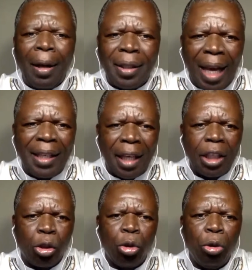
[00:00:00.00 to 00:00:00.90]

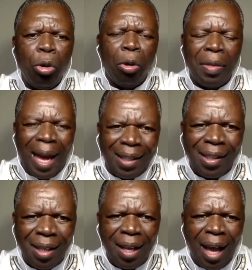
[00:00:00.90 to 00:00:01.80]
suggest to you that
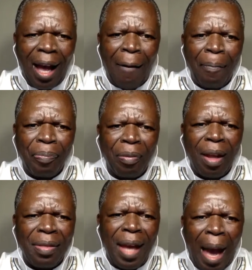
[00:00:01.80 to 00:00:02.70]

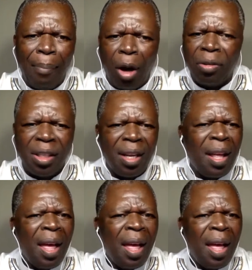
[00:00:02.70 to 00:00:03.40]
there are about